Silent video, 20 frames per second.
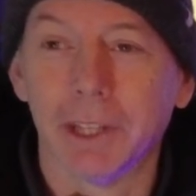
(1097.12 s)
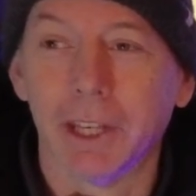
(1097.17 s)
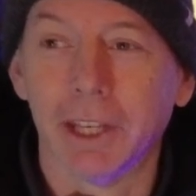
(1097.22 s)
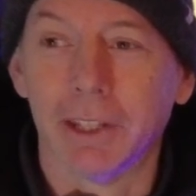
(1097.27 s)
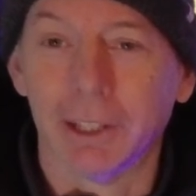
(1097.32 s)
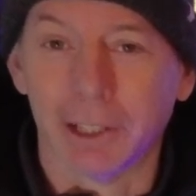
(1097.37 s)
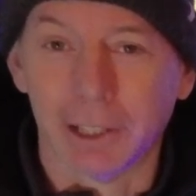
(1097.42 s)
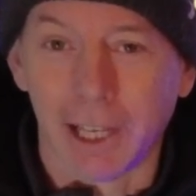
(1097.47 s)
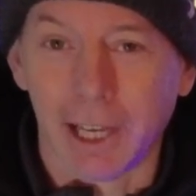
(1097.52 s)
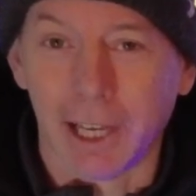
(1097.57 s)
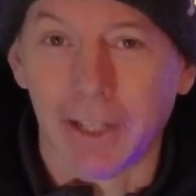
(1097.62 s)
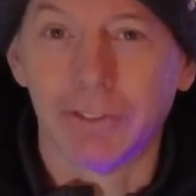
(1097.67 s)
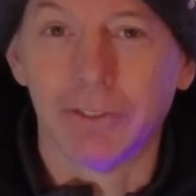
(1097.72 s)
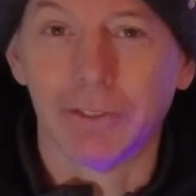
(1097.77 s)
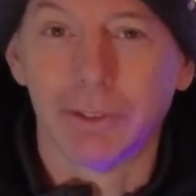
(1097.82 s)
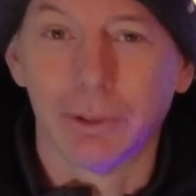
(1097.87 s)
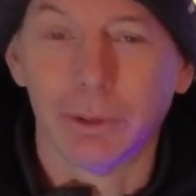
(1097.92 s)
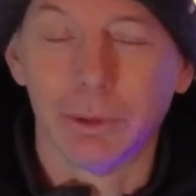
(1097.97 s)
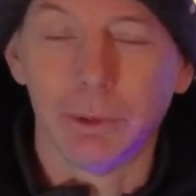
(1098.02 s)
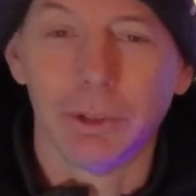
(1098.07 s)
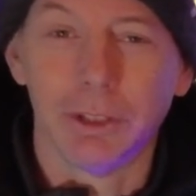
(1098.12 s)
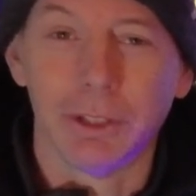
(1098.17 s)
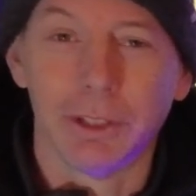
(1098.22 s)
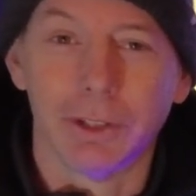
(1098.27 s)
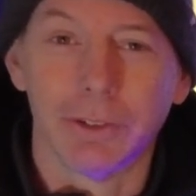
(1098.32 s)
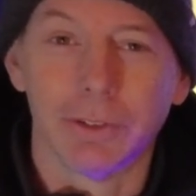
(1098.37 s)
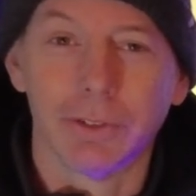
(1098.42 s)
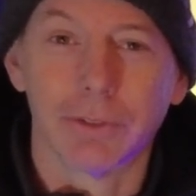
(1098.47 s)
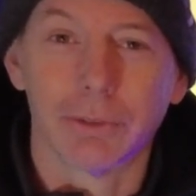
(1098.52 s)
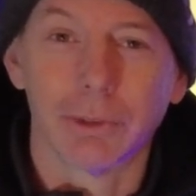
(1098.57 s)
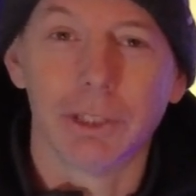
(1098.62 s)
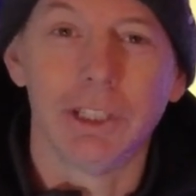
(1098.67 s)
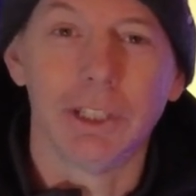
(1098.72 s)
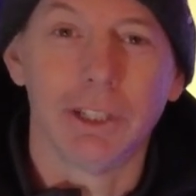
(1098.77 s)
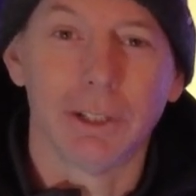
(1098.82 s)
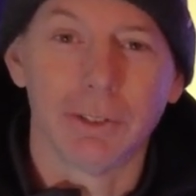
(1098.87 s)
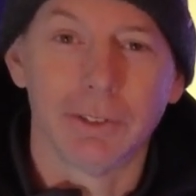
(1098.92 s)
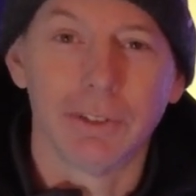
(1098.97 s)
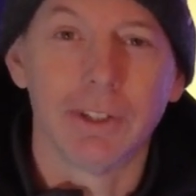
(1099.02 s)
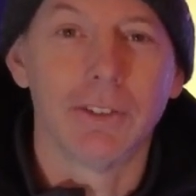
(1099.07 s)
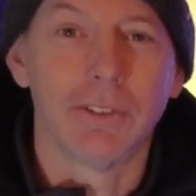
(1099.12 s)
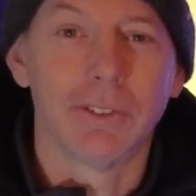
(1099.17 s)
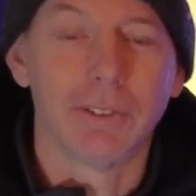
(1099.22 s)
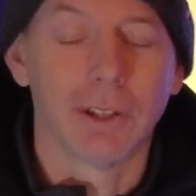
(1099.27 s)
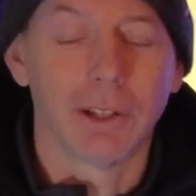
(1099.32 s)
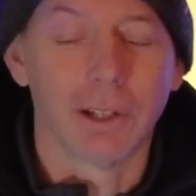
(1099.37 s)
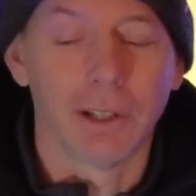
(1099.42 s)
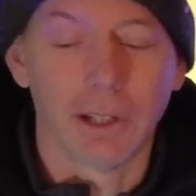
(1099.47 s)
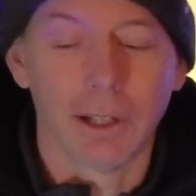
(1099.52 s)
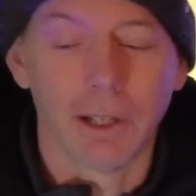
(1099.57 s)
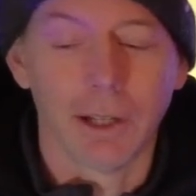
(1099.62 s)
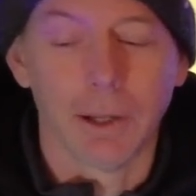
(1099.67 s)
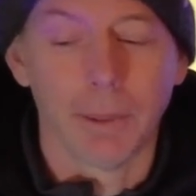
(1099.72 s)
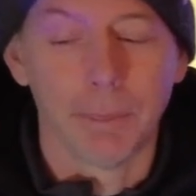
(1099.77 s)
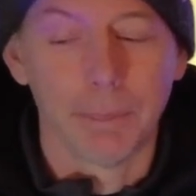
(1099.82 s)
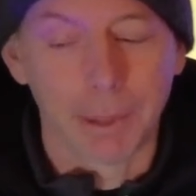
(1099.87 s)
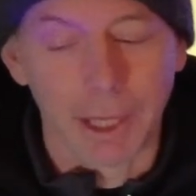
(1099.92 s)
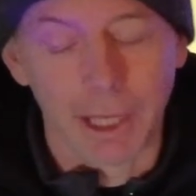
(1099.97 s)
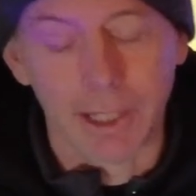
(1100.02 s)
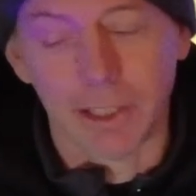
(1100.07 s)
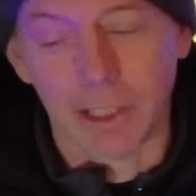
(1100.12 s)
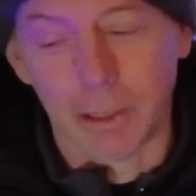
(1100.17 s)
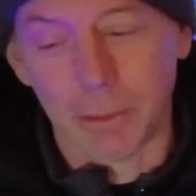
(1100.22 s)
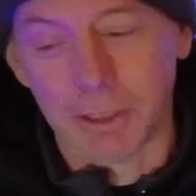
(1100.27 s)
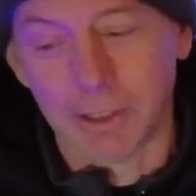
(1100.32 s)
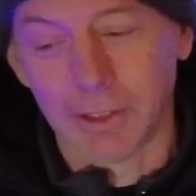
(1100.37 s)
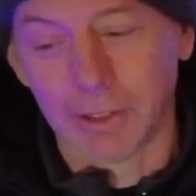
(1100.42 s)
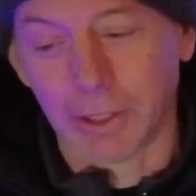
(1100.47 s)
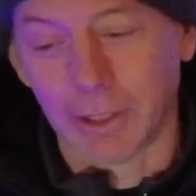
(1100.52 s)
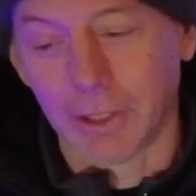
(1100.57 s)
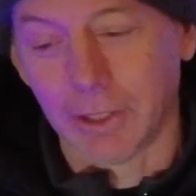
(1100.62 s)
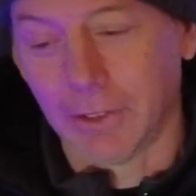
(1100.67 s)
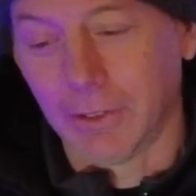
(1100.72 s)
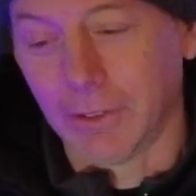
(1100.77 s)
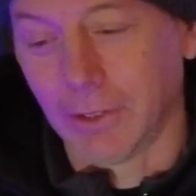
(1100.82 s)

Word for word: in the last two years, three years since the um, pandemic started.